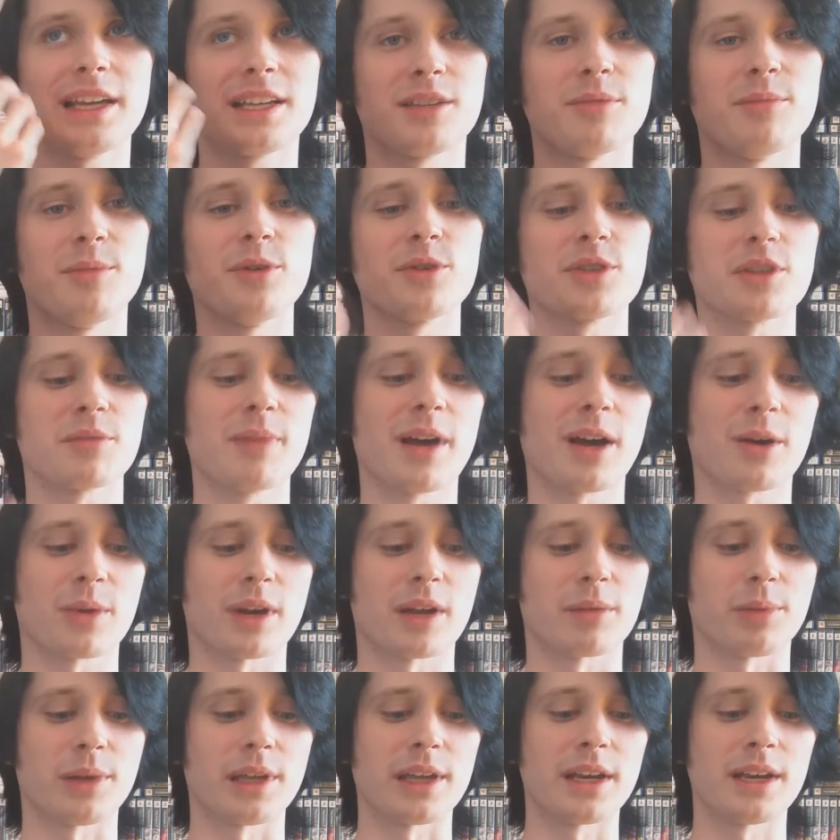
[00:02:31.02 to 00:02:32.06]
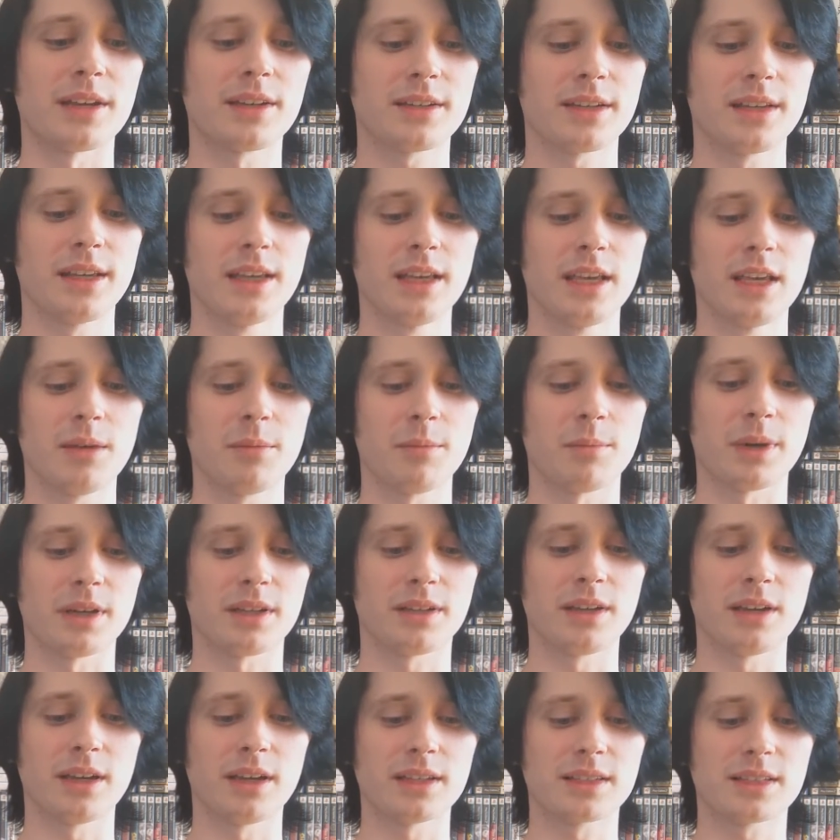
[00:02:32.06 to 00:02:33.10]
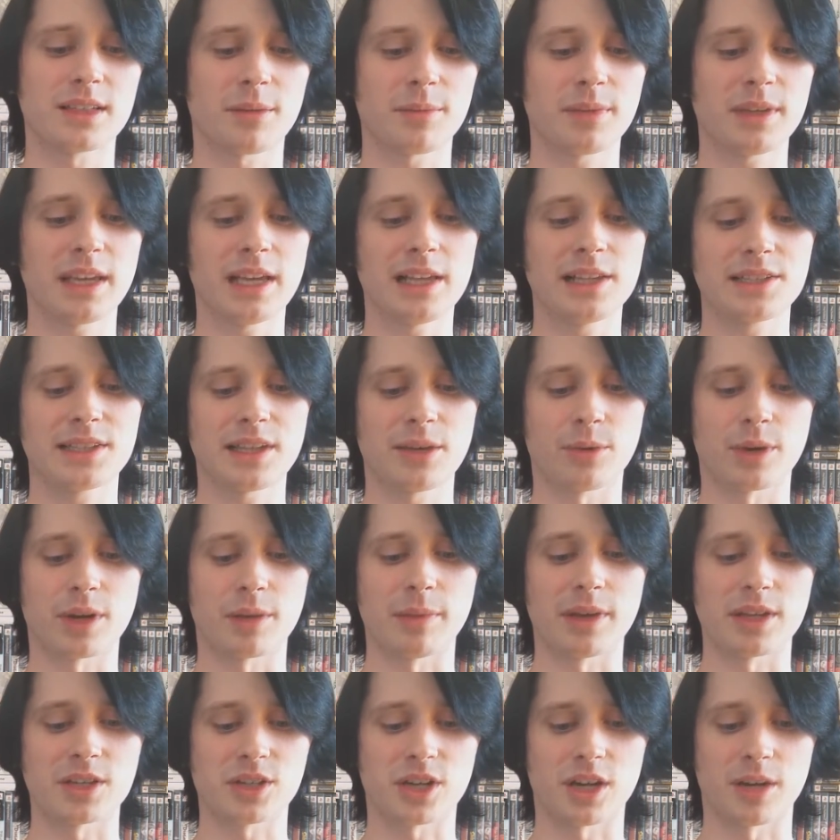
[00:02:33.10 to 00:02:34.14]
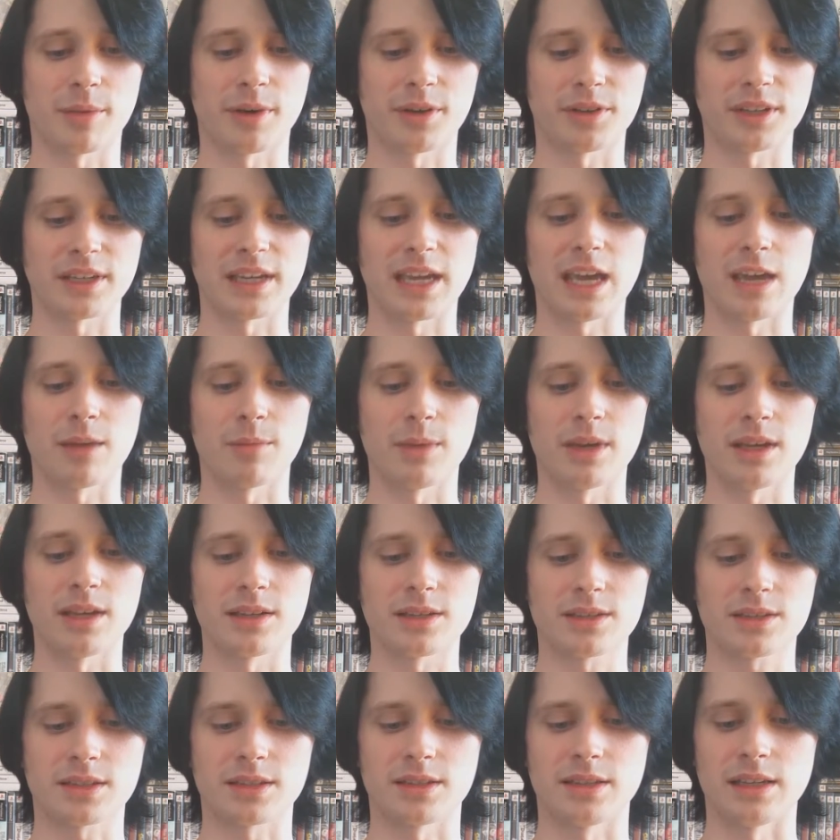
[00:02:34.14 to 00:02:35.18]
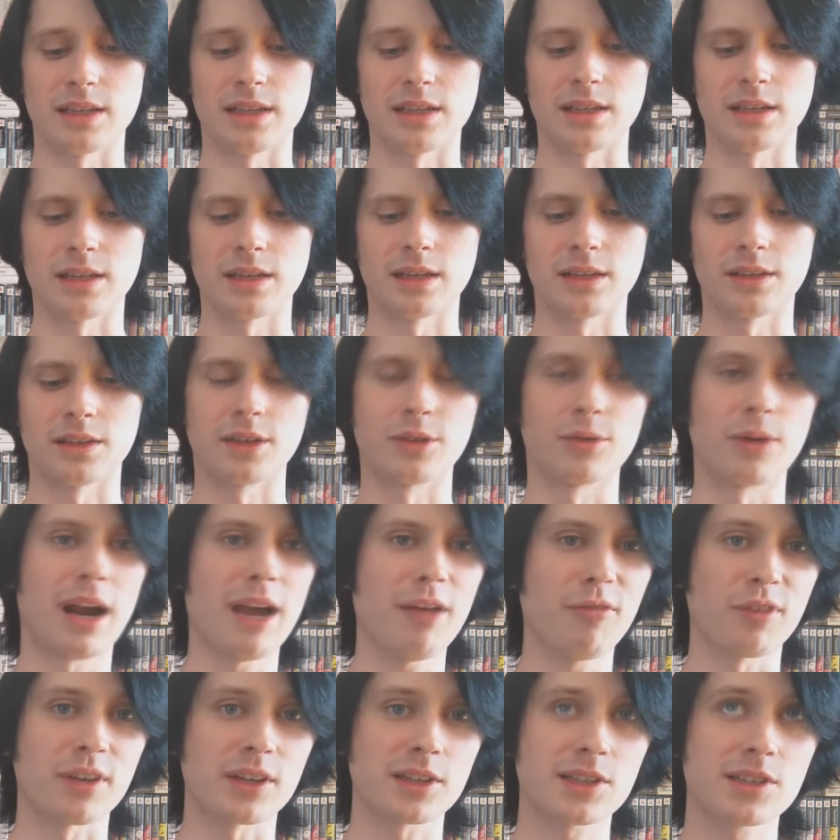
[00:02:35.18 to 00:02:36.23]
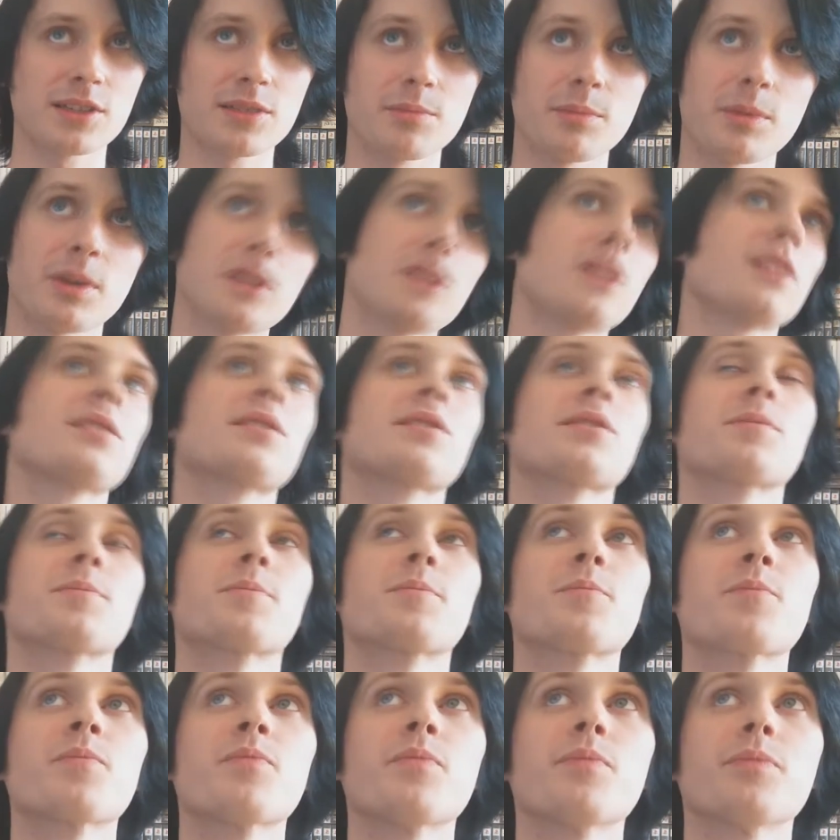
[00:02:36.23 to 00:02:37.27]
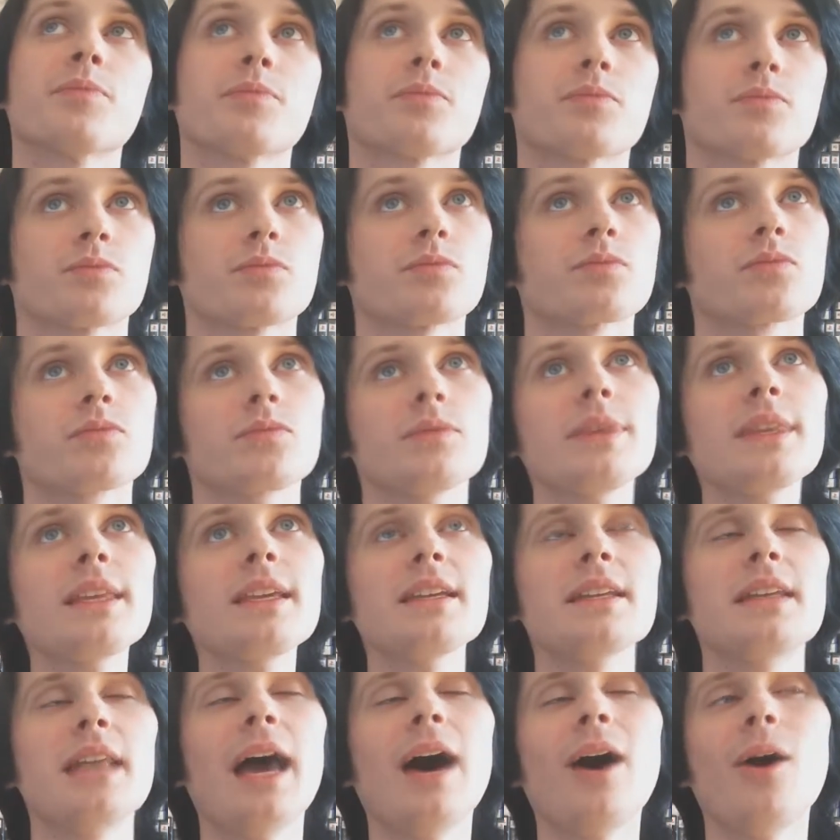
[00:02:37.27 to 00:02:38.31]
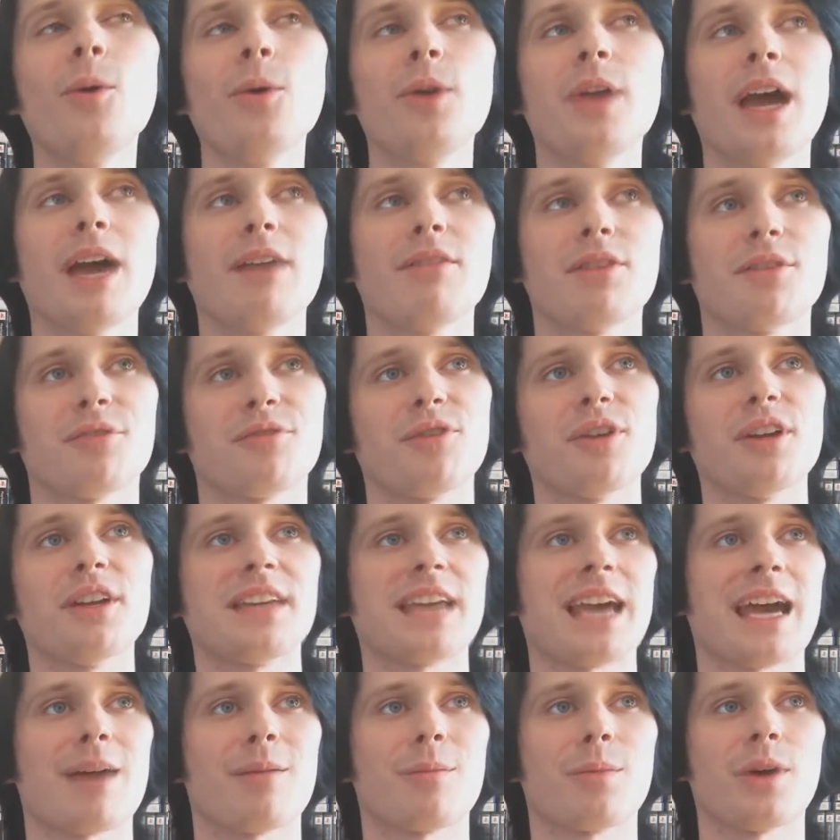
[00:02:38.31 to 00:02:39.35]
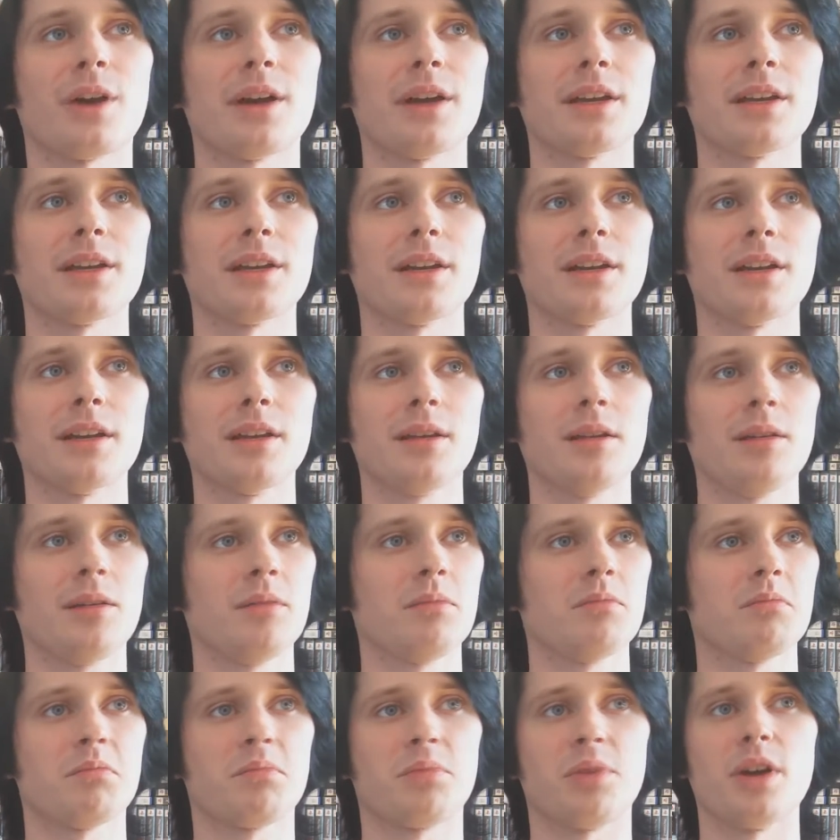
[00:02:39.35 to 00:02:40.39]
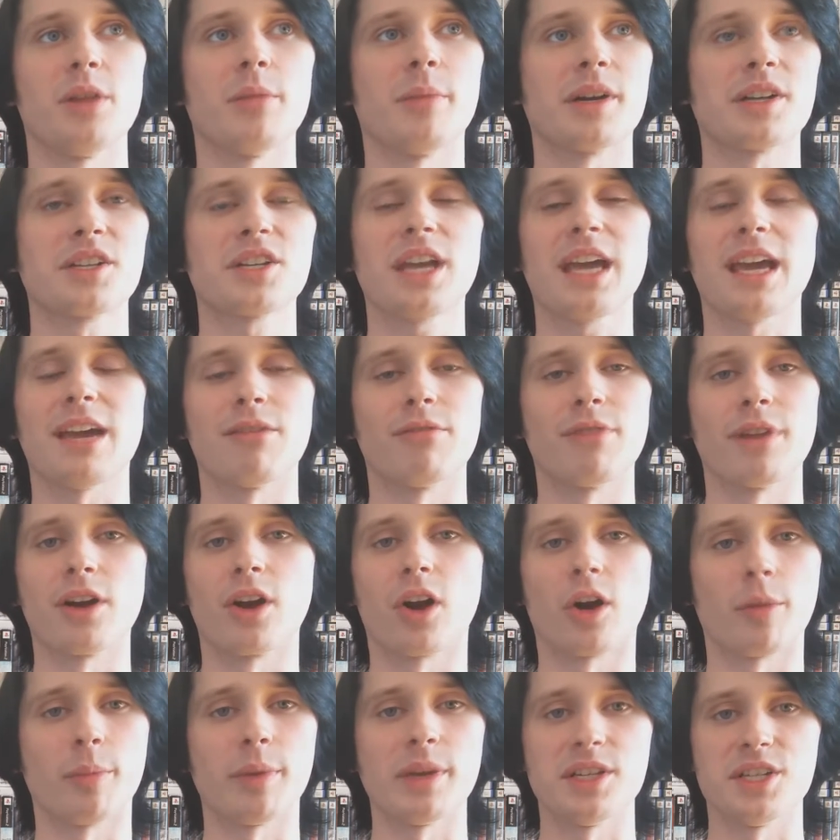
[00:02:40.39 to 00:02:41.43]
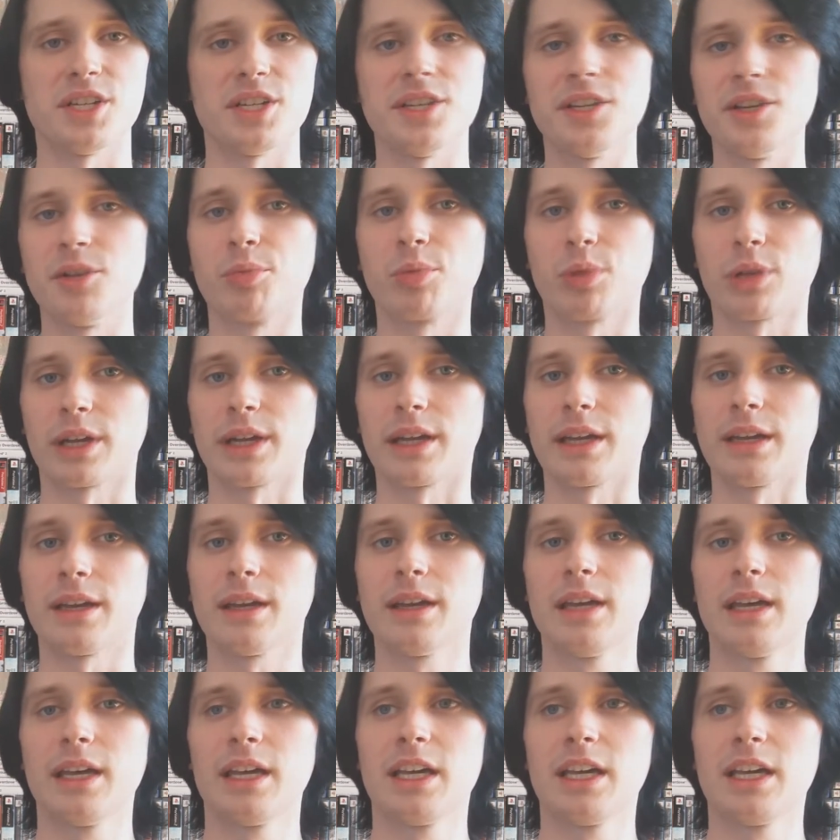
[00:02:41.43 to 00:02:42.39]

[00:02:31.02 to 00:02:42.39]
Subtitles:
the music back when I played it. But something else I want to mention about the game is the graphics, because now you have the free camera in pretty much every RPG you play,